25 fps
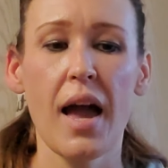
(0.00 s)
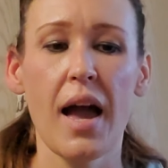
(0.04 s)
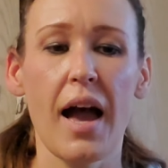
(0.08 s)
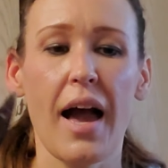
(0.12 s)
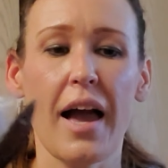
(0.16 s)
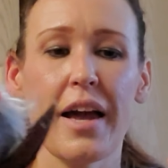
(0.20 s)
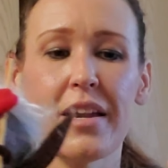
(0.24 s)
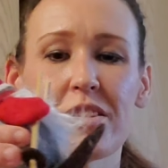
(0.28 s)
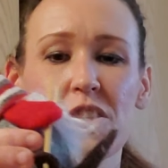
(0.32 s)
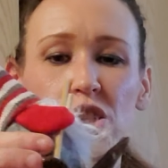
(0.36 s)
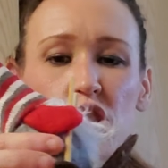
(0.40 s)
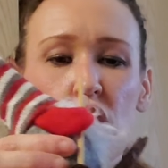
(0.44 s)

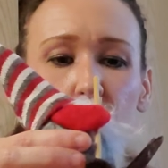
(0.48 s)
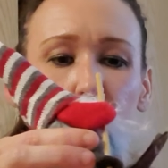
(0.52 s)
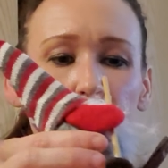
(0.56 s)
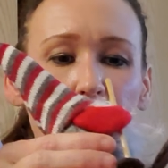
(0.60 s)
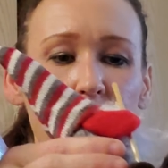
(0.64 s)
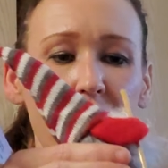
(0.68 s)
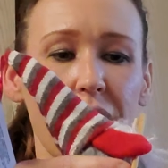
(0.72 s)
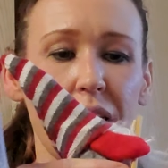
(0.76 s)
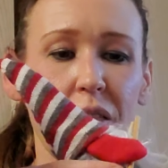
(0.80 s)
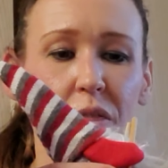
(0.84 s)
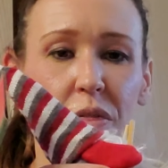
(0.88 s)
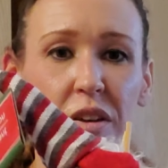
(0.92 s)
And so
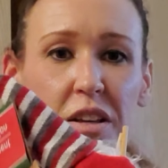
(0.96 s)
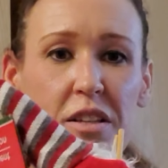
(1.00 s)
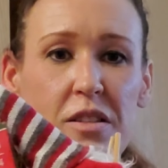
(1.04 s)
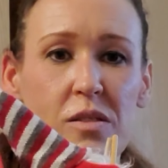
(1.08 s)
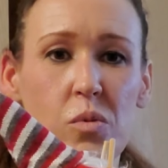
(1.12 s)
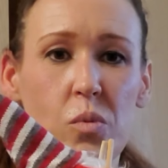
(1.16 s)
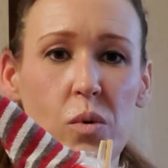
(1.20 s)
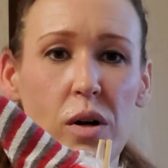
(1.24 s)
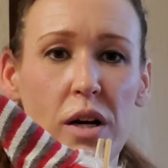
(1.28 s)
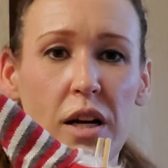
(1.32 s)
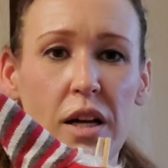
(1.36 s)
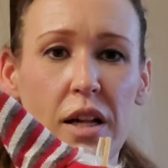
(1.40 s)
like this
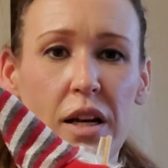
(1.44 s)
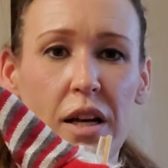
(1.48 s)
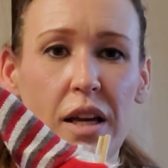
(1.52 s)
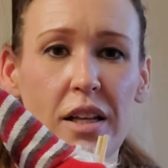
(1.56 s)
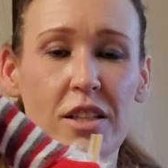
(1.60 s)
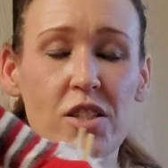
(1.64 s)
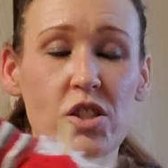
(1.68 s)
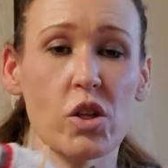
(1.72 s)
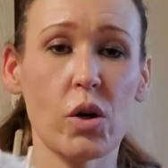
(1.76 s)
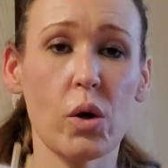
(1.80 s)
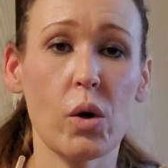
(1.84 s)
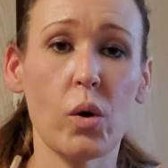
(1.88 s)
one,
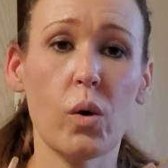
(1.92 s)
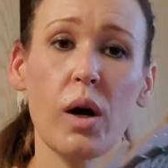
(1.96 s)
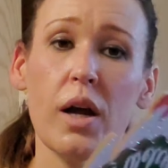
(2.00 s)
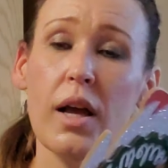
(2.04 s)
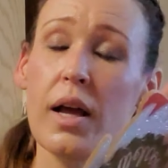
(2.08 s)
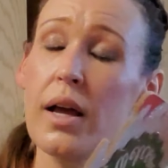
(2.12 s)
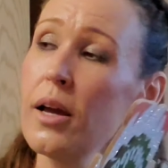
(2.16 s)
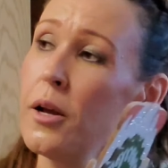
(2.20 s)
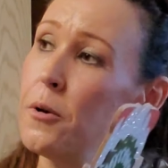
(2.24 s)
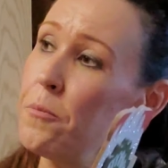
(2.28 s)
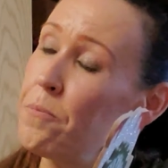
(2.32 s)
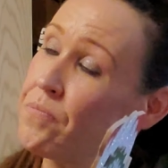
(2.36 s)
so
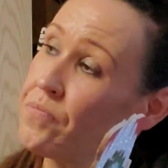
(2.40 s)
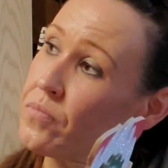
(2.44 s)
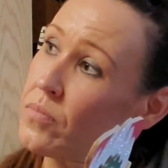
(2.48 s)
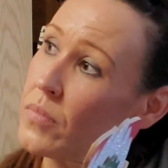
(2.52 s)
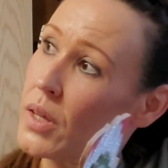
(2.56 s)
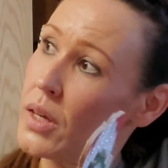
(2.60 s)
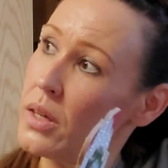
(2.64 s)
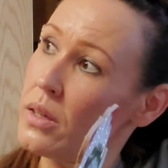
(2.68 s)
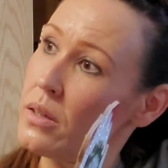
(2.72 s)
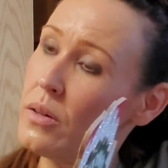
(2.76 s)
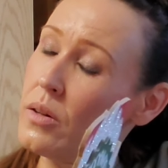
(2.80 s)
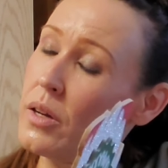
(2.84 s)

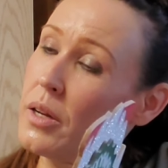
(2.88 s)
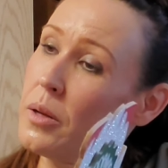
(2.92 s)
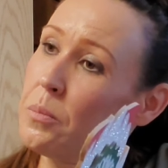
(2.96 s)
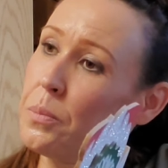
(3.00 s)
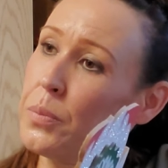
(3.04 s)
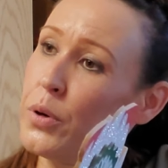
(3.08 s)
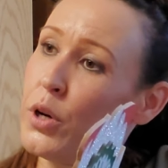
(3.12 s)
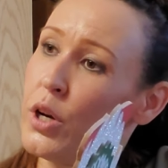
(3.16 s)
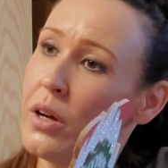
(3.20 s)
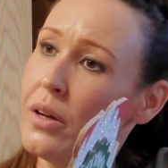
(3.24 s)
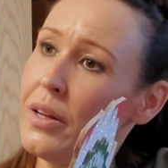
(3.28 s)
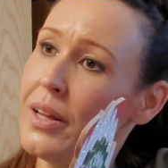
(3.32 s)
you can
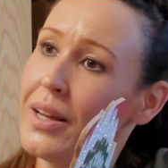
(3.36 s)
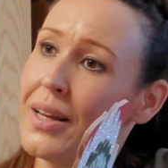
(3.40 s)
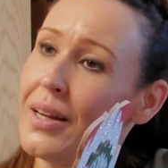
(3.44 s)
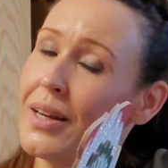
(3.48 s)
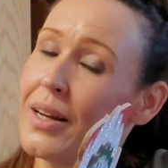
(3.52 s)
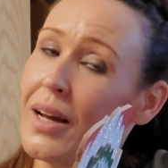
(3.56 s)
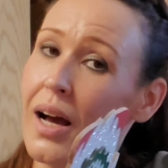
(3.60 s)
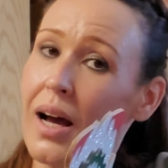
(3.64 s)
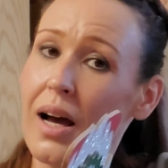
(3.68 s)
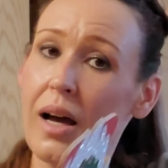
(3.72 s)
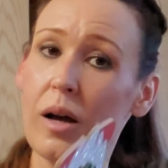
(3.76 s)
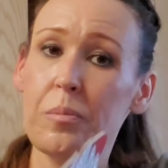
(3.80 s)
put it
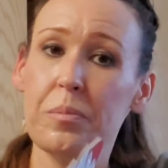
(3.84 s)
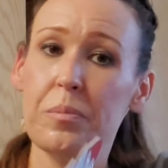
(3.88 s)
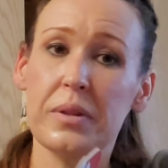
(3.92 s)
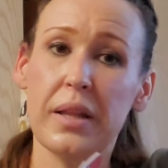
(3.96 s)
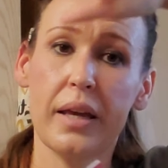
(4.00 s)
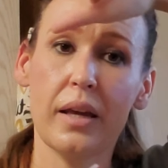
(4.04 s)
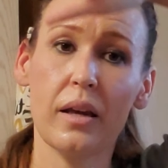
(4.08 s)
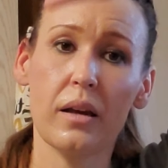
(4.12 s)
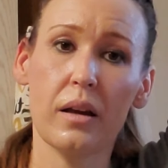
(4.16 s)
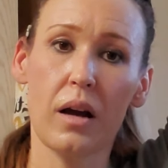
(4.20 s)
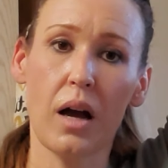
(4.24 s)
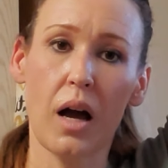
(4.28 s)
up,
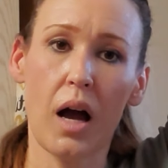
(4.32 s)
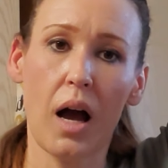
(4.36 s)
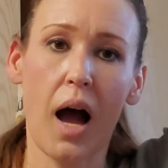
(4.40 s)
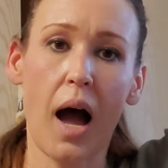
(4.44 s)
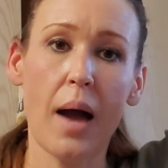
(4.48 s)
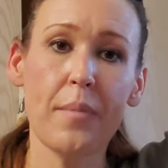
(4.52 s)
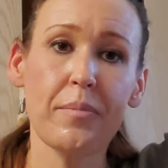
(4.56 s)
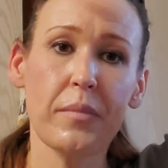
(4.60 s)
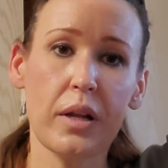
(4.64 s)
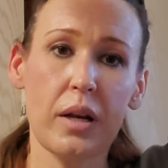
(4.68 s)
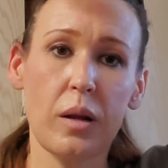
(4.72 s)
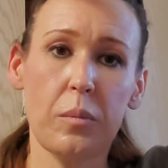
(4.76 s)
like
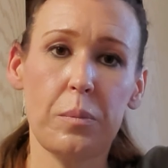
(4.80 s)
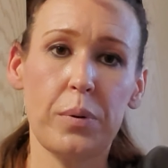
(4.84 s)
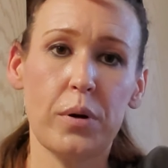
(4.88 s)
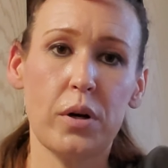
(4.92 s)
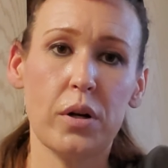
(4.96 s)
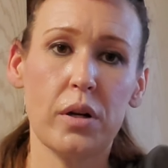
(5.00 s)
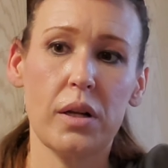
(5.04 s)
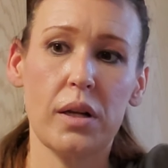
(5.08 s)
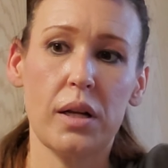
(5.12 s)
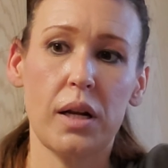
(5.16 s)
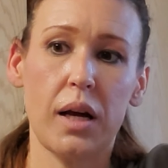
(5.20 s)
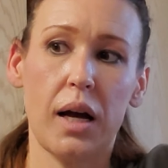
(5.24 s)
I'm gonna put
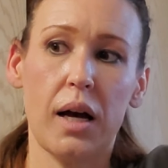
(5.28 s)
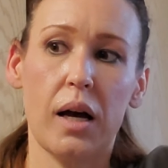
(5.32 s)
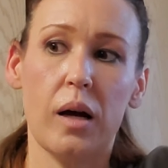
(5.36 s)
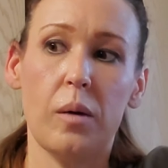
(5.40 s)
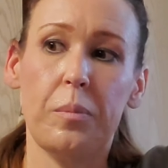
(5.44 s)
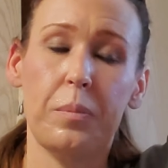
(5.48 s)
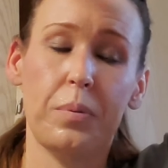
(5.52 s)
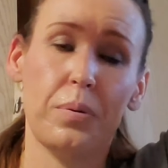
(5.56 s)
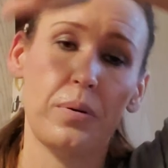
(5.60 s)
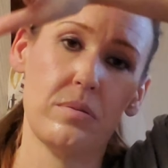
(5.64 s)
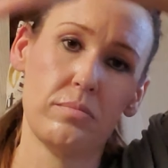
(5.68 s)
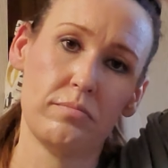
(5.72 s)
it up
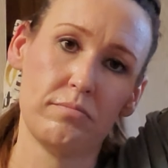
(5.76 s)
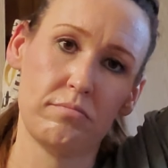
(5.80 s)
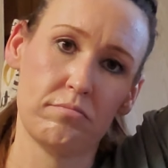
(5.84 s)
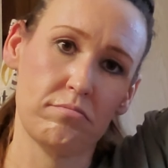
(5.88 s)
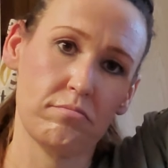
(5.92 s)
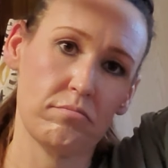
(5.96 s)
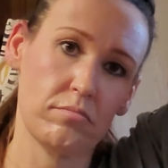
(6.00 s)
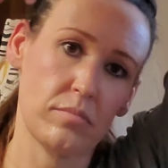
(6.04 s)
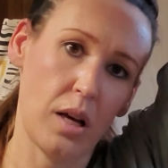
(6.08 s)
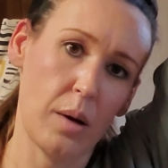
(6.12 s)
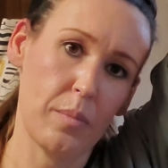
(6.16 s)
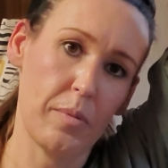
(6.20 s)

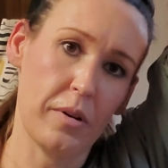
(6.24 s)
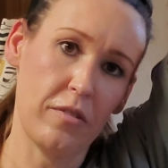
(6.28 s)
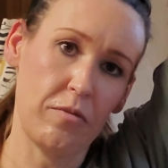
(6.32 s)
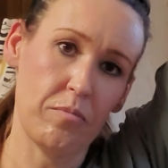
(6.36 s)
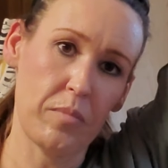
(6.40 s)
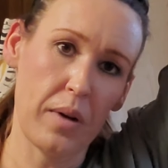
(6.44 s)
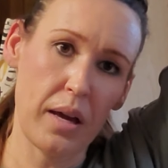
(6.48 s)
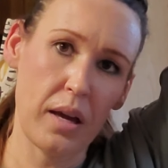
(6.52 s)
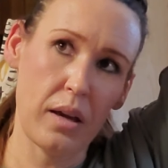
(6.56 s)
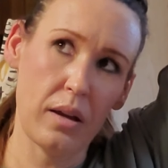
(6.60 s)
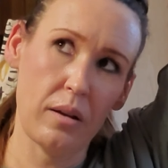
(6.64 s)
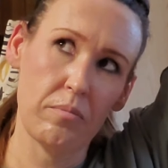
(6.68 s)
above
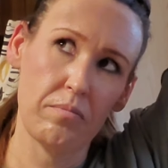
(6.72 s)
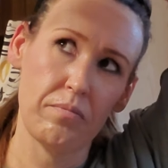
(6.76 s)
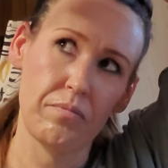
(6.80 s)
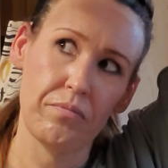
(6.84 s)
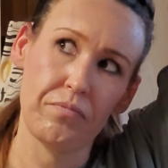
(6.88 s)
my